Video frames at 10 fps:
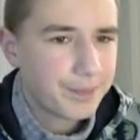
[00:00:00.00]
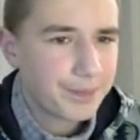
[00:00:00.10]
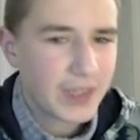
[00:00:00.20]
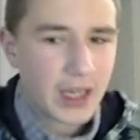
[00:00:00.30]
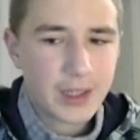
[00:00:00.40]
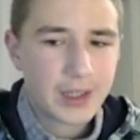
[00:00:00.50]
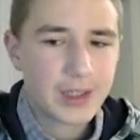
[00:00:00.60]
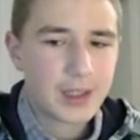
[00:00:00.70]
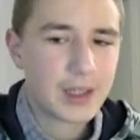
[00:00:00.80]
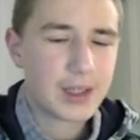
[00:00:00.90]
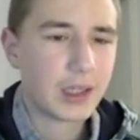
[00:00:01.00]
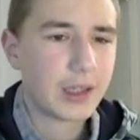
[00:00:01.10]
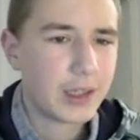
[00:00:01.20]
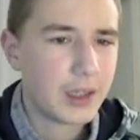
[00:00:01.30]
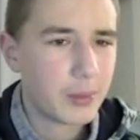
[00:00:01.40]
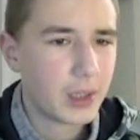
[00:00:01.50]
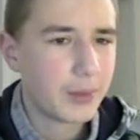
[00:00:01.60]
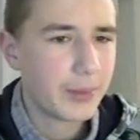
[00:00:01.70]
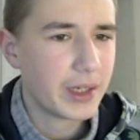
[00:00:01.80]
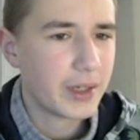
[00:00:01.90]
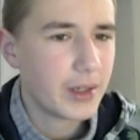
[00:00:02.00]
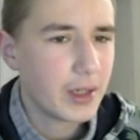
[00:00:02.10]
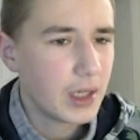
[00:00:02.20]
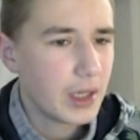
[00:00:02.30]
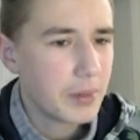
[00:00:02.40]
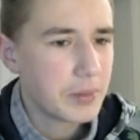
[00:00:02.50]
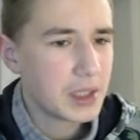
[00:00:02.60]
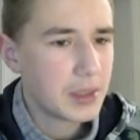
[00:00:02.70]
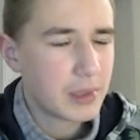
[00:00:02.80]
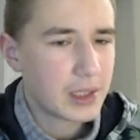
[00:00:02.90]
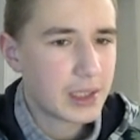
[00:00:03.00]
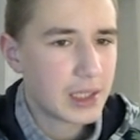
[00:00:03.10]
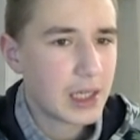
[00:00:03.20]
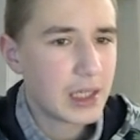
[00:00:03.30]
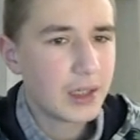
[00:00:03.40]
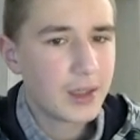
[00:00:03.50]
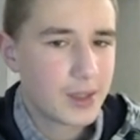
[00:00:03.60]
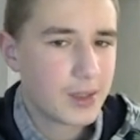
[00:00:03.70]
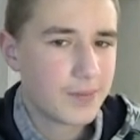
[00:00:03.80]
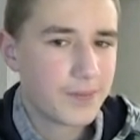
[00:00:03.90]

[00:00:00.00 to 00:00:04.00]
yeah I, I think I didn't make many many mistakes